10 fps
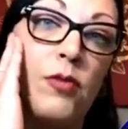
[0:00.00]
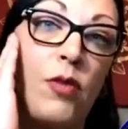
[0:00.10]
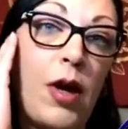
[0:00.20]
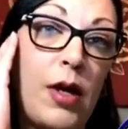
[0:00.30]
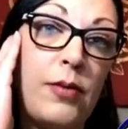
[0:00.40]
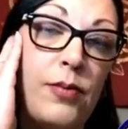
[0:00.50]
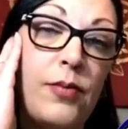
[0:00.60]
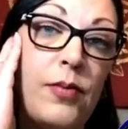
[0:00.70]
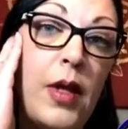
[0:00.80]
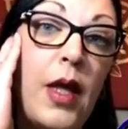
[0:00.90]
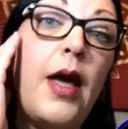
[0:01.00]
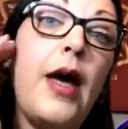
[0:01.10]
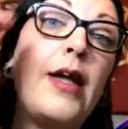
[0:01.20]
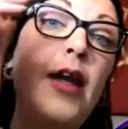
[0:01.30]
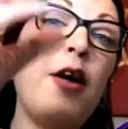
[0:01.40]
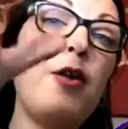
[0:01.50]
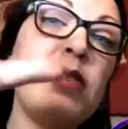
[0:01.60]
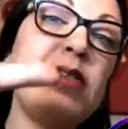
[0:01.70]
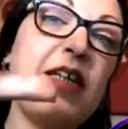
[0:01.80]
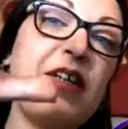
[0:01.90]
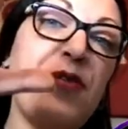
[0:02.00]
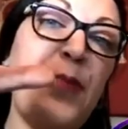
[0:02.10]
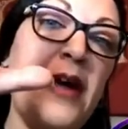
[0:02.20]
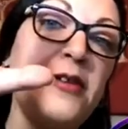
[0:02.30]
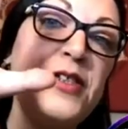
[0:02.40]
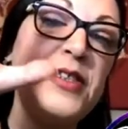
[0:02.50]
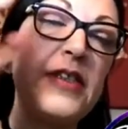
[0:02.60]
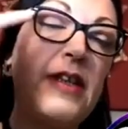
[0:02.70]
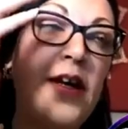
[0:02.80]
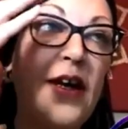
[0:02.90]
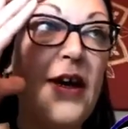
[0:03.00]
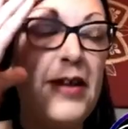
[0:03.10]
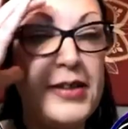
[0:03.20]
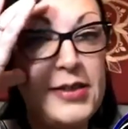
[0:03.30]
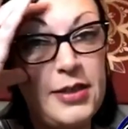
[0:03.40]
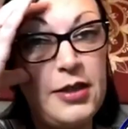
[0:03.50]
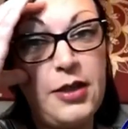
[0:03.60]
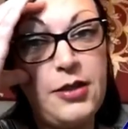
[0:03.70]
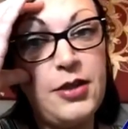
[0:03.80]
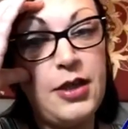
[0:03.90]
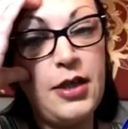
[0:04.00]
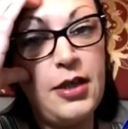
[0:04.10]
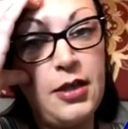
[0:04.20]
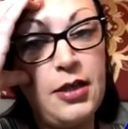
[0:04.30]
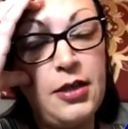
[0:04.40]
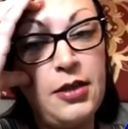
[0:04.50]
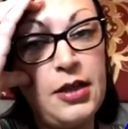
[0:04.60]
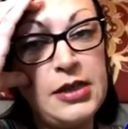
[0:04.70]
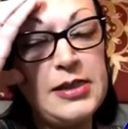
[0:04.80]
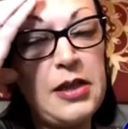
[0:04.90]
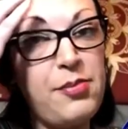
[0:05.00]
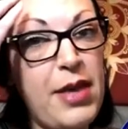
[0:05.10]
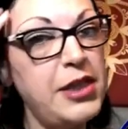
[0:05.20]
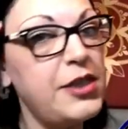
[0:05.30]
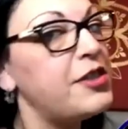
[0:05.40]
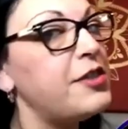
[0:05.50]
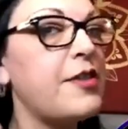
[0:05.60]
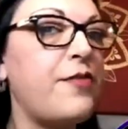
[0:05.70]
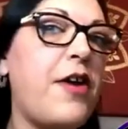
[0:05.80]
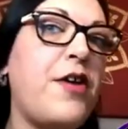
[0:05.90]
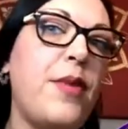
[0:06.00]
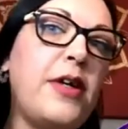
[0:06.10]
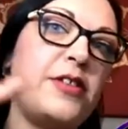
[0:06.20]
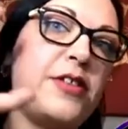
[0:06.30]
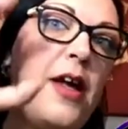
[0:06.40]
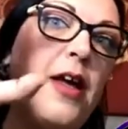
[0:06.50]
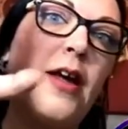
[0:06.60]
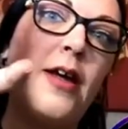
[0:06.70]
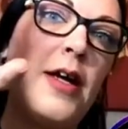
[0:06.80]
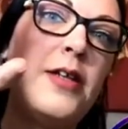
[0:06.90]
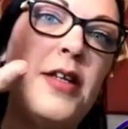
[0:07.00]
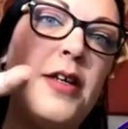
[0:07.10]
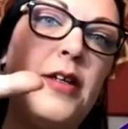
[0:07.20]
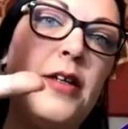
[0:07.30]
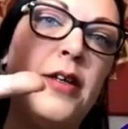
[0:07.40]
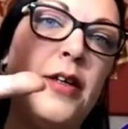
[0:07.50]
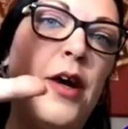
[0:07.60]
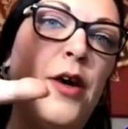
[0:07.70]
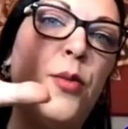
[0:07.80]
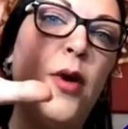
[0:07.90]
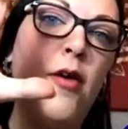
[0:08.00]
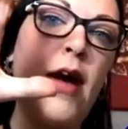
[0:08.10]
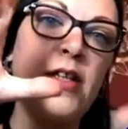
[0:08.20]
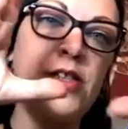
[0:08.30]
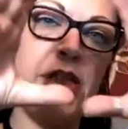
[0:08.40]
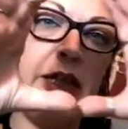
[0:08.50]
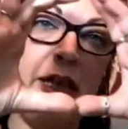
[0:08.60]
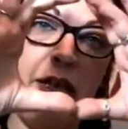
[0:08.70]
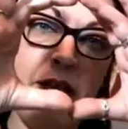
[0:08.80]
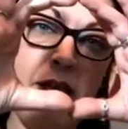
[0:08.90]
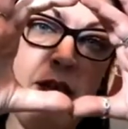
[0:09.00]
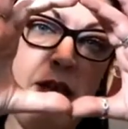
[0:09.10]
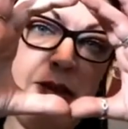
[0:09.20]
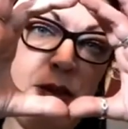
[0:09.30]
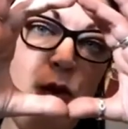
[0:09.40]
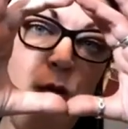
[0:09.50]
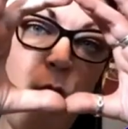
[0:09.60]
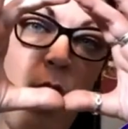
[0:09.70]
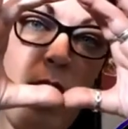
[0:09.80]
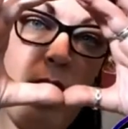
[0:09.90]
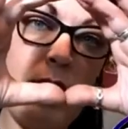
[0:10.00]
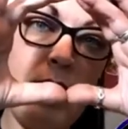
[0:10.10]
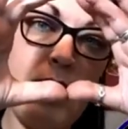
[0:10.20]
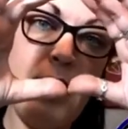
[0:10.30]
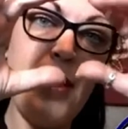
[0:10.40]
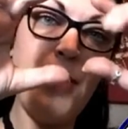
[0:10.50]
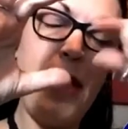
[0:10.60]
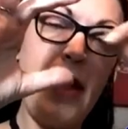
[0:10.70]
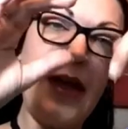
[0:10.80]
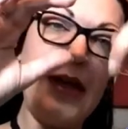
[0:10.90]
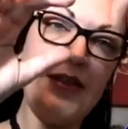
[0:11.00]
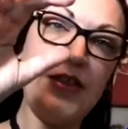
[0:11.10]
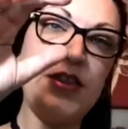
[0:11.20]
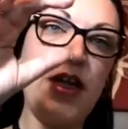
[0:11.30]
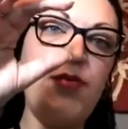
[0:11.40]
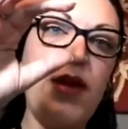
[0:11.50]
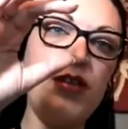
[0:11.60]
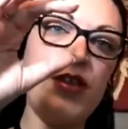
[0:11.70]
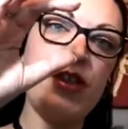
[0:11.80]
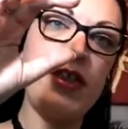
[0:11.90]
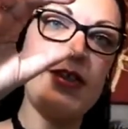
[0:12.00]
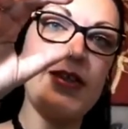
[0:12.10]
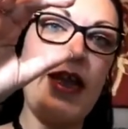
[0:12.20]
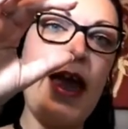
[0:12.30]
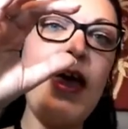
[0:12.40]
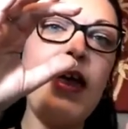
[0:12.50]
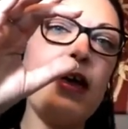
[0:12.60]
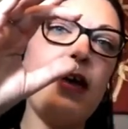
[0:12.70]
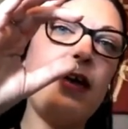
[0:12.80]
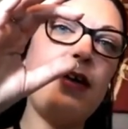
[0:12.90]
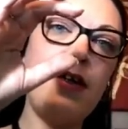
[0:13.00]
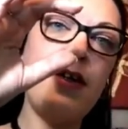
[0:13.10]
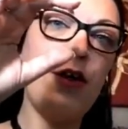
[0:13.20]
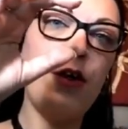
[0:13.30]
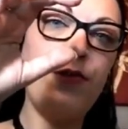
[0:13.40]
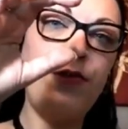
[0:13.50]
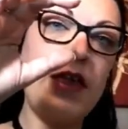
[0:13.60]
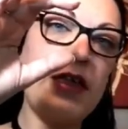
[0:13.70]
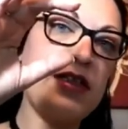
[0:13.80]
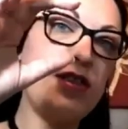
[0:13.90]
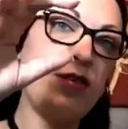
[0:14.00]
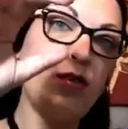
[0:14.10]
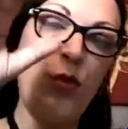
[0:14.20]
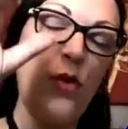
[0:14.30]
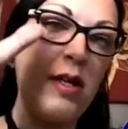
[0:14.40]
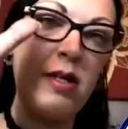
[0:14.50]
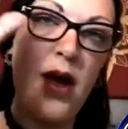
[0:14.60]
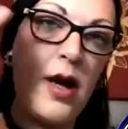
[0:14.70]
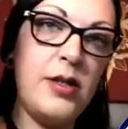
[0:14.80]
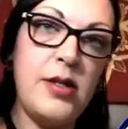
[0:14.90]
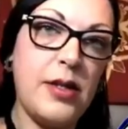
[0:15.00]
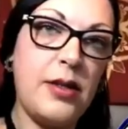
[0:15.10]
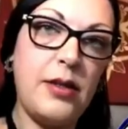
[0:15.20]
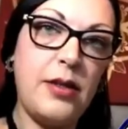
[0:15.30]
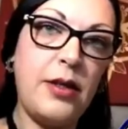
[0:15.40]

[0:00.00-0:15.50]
Right. And I always think about, just like us, these dimensions are very much like an onion. We're actually, it's all one, but each dimension is a layer of this one onion. And